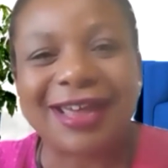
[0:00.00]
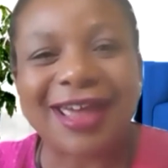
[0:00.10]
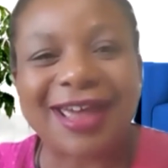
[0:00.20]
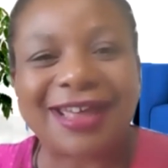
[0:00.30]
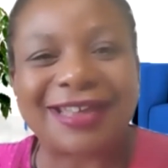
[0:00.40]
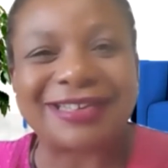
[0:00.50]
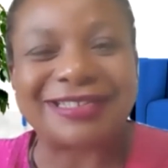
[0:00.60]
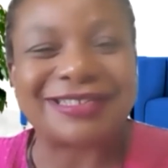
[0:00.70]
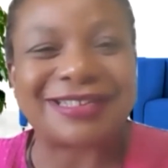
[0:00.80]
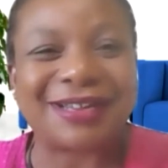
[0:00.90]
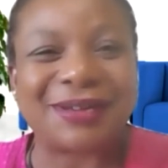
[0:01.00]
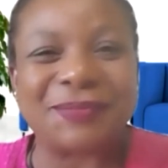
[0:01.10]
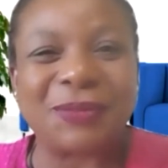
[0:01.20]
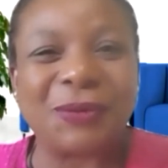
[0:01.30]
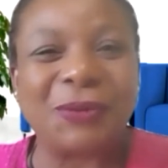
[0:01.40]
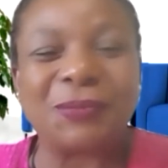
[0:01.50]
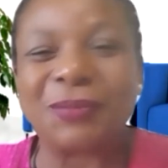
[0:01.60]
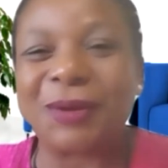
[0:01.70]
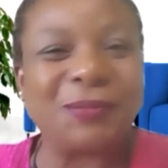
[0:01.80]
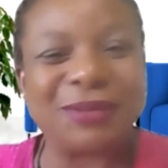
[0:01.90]
and
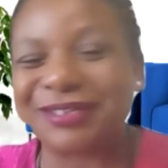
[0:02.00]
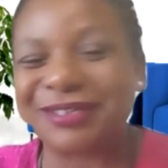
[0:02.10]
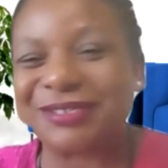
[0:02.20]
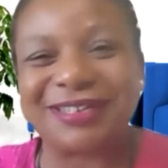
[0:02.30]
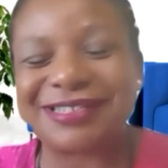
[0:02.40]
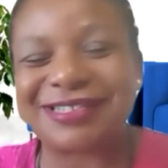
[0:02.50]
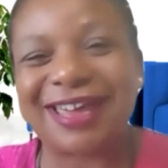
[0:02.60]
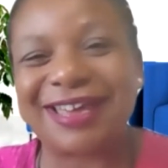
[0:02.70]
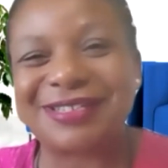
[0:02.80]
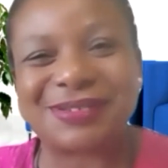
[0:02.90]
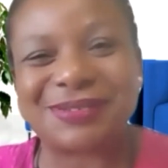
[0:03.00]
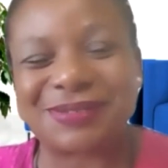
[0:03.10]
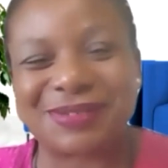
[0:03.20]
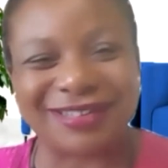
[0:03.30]
hope you can join us again soon.